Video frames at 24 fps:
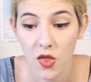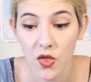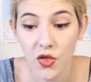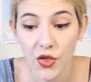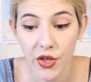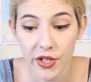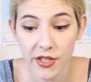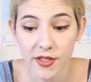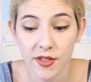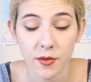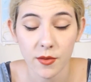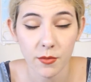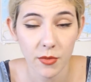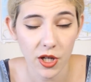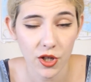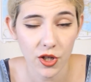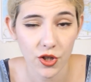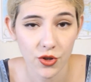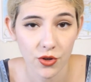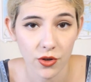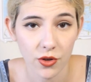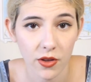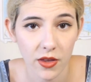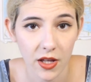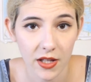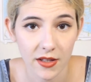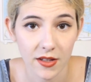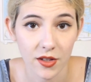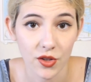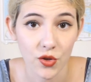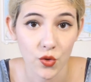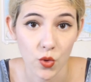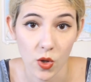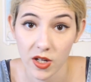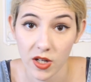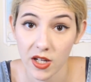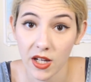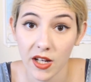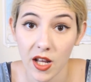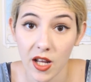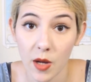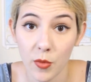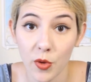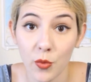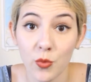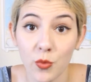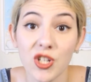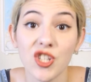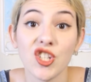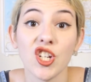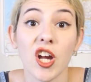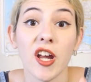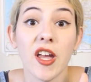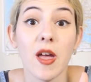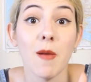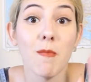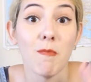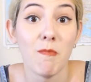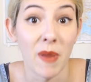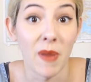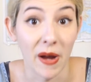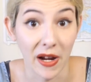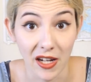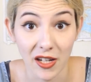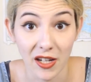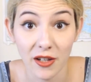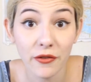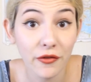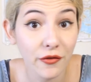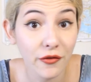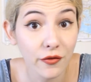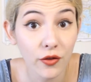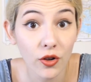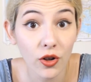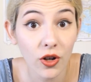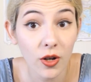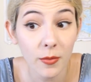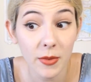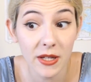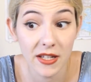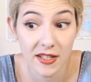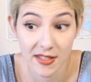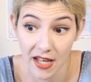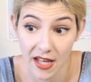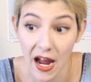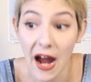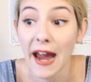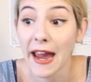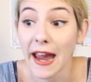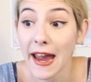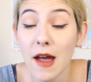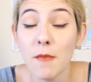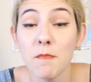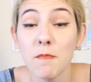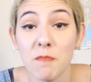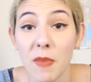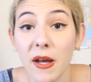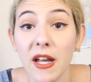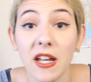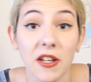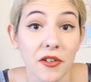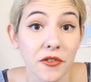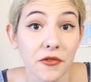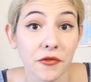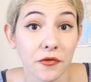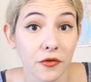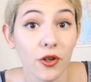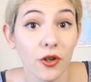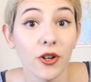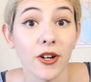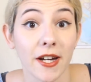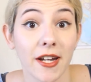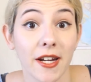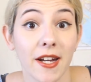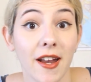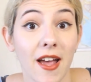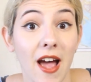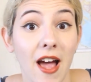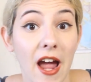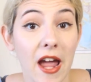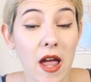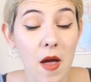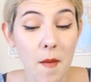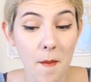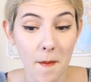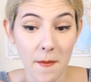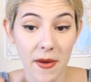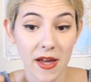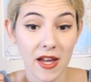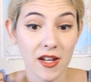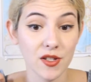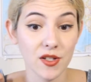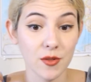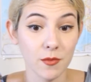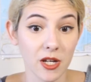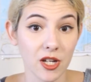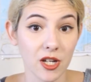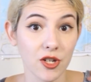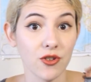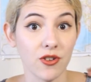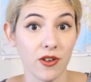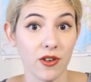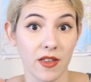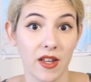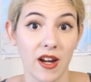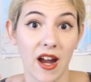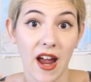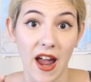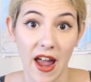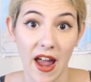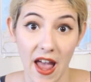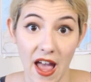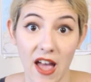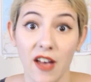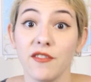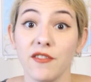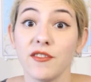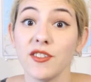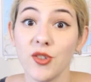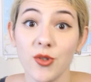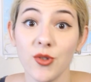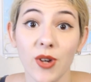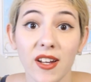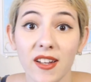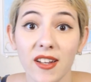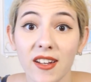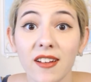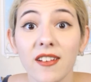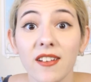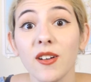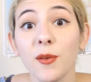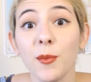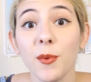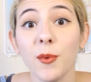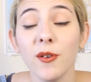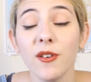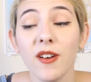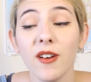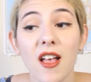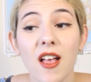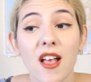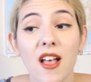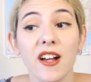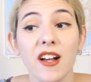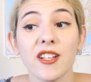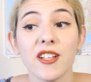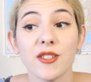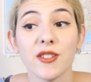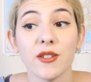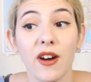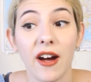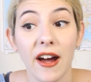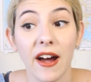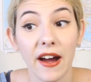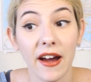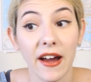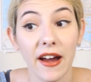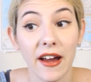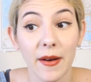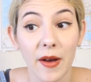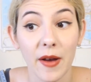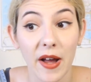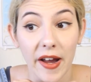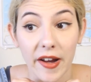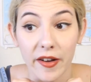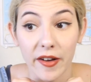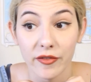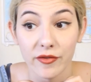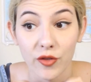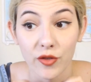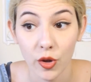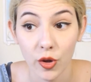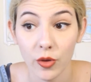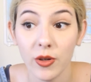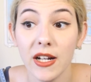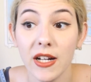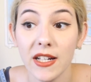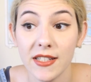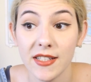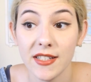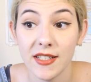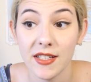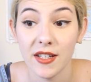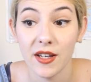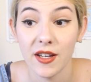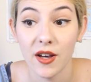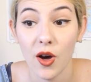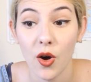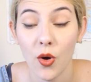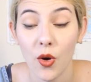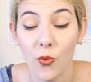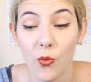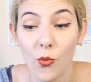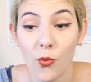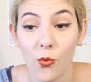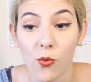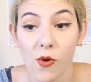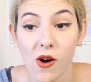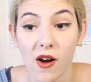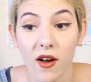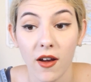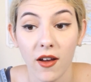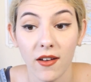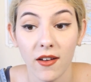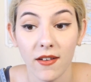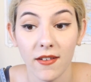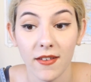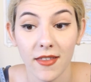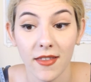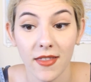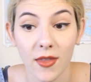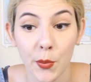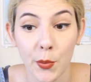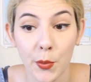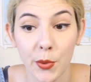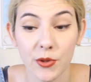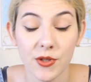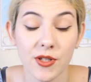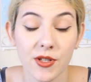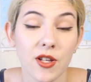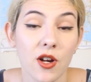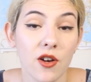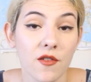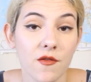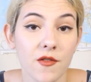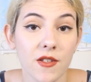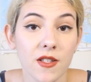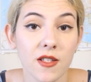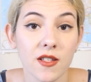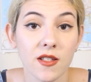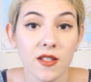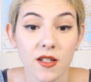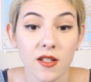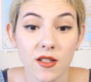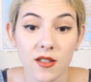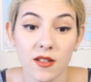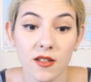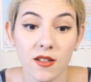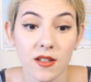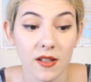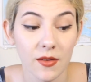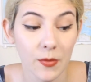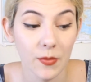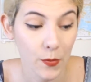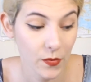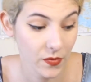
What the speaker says: doesn't make sure that the tracking number, which I am paying for, because I am paying for it, I am paying to make sure that I have a tracking number. So I have no idea why the post office doesn't